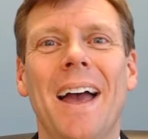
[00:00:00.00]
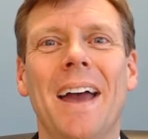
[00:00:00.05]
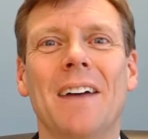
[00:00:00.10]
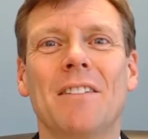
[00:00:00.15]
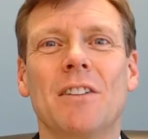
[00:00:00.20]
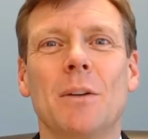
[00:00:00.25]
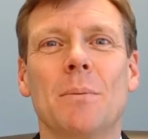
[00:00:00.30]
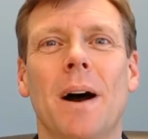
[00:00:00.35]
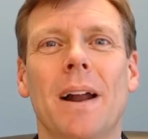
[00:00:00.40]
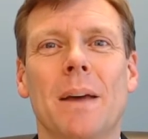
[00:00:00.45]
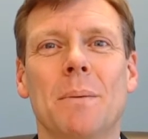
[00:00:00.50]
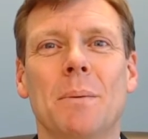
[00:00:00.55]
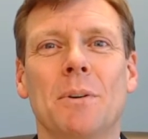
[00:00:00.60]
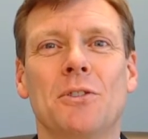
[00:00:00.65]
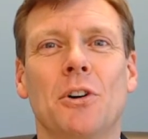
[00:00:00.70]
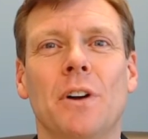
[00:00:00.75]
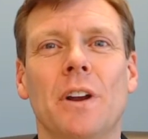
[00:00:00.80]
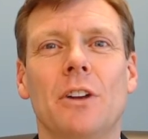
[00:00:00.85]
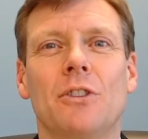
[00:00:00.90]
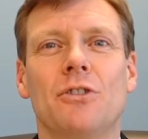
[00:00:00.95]
Hey everybody, I'm
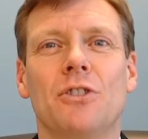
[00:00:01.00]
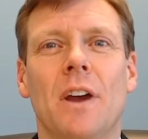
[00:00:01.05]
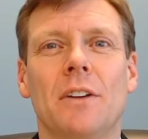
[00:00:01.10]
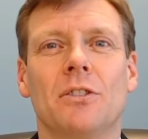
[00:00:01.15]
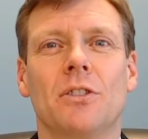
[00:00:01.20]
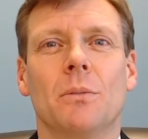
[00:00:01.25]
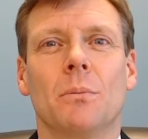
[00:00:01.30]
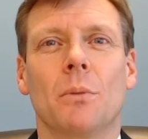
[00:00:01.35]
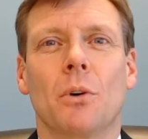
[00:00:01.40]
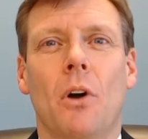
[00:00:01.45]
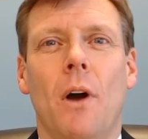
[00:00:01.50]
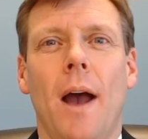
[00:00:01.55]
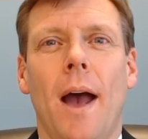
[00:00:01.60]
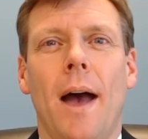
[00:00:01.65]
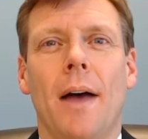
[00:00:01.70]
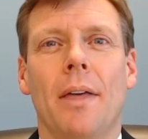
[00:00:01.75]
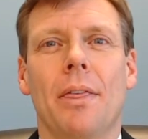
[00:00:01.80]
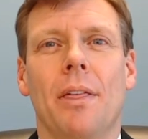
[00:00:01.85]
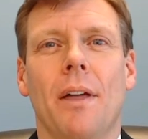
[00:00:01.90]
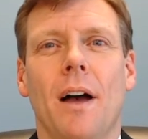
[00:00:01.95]
attorney Jason
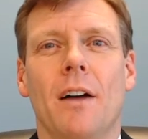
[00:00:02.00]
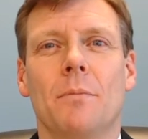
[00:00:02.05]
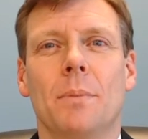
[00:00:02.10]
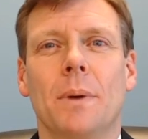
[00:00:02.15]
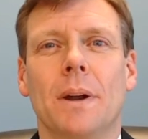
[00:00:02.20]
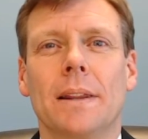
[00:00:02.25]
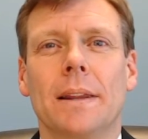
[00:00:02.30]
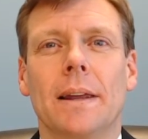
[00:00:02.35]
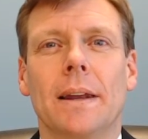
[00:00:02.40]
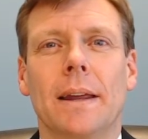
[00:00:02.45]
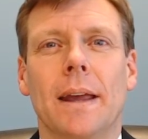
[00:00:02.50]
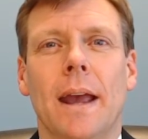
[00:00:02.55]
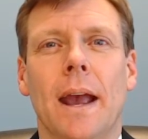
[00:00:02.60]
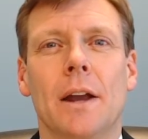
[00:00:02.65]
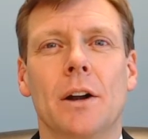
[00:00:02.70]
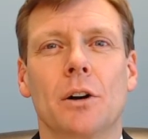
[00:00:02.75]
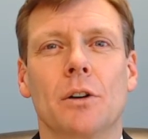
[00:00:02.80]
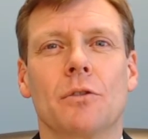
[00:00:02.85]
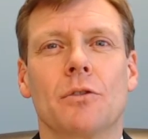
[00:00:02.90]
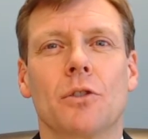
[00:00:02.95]
McGrath. I've been a
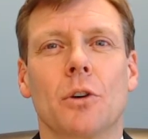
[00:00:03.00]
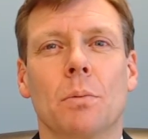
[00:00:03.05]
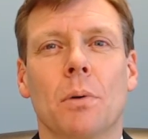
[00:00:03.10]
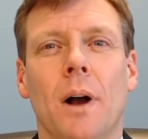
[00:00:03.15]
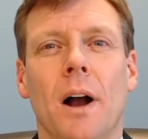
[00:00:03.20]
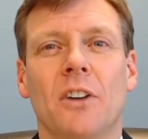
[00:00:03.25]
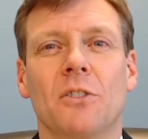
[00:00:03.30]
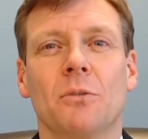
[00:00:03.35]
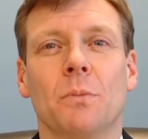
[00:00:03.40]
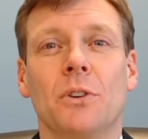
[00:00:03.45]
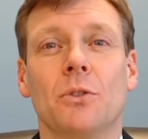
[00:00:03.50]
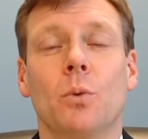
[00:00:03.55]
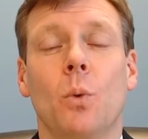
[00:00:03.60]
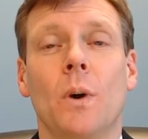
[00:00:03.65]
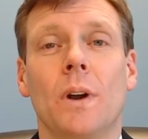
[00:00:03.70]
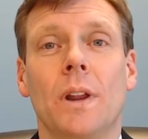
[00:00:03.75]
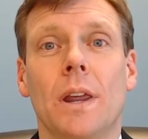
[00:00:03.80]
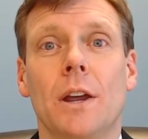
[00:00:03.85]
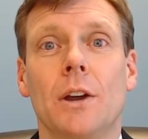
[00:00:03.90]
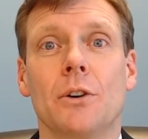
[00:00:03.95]
litigator for approximately
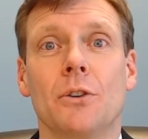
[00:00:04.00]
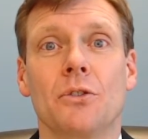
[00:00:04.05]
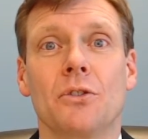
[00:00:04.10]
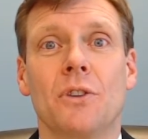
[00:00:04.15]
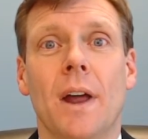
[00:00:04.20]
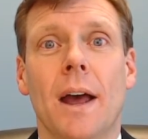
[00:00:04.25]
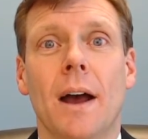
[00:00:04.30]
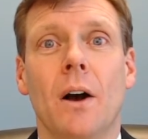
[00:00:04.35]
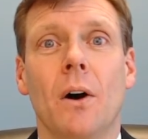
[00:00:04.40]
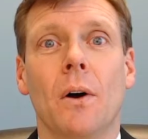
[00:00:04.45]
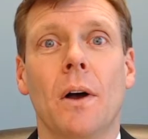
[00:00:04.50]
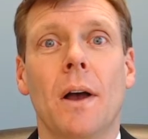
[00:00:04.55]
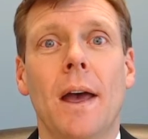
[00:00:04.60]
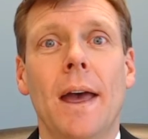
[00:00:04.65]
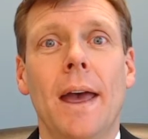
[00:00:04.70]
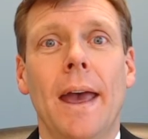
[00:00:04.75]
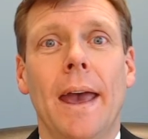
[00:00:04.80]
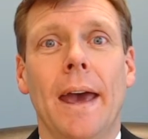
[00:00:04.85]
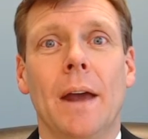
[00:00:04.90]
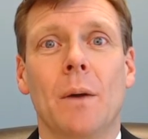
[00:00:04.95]
20 years now,
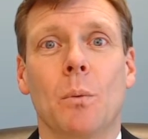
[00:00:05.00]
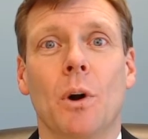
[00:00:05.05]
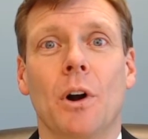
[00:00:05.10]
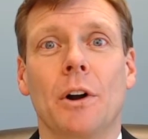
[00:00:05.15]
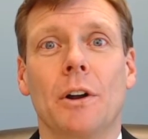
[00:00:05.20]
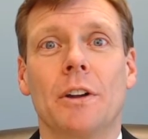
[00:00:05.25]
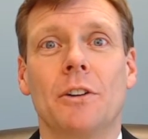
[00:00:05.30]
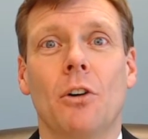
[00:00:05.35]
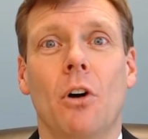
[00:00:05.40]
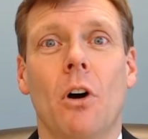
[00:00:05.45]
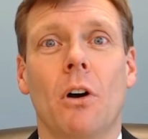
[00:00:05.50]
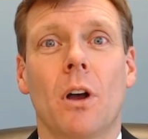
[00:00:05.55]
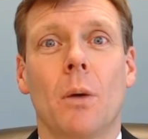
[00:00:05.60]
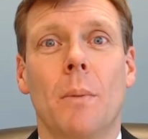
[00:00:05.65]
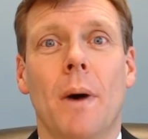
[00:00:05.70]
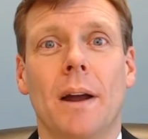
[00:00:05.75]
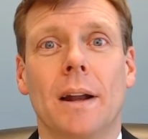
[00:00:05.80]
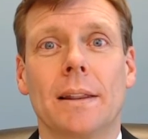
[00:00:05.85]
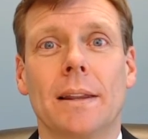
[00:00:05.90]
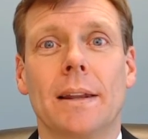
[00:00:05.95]
and we're going to talk
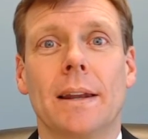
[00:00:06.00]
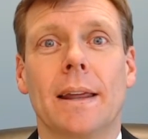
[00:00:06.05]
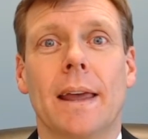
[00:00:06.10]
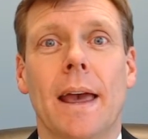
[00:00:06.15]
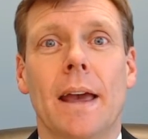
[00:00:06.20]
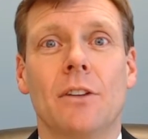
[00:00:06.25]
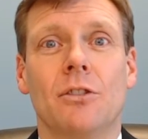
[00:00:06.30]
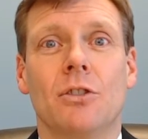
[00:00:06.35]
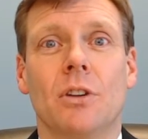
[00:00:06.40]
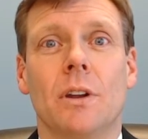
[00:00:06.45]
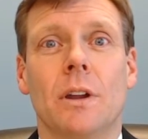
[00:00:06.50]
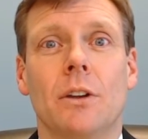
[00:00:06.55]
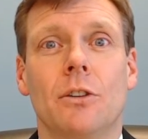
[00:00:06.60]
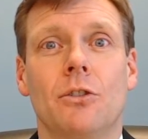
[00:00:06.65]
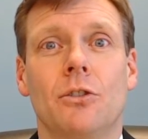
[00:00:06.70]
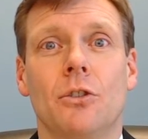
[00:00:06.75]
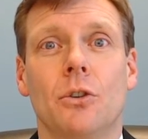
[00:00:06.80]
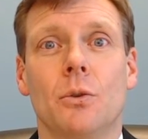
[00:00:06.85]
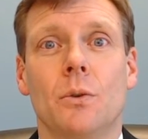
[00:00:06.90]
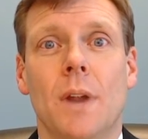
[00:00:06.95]
about a litigation
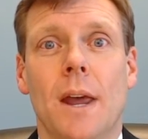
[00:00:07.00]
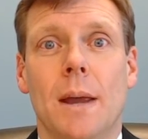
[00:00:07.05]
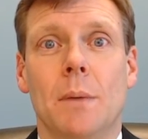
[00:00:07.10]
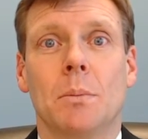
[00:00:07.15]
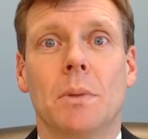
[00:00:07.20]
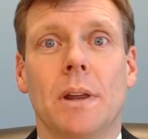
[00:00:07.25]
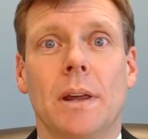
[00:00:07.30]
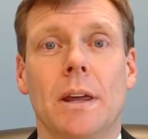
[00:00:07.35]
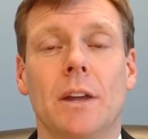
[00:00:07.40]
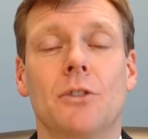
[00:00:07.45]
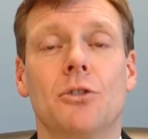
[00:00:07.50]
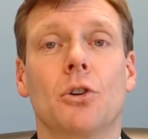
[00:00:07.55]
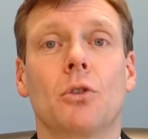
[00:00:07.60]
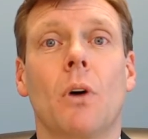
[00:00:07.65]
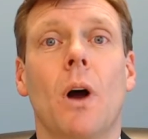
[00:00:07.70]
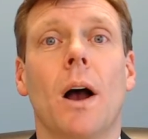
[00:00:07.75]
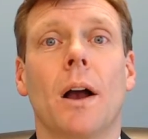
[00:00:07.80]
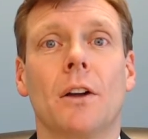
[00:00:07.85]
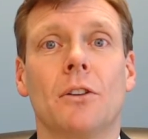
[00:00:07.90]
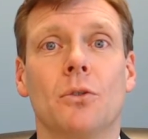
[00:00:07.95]
issue, namely
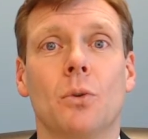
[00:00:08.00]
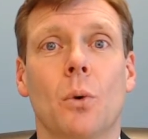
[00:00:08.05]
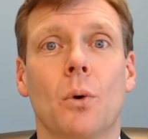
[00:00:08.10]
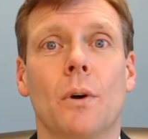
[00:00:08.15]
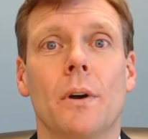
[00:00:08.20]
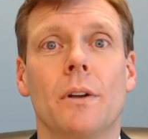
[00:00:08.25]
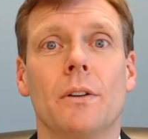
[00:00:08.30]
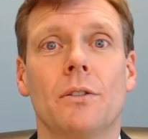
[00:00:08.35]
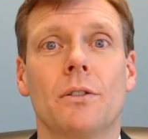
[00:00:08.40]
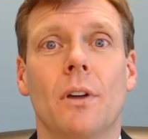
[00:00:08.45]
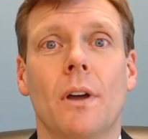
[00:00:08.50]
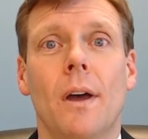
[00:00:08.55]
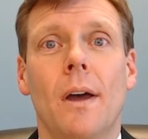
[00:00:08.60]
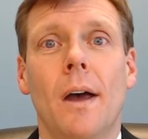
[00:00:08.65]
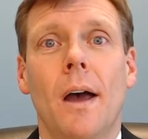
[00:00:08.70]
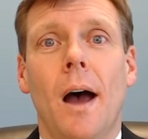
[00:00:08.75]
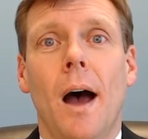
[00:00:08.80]
interrogatories.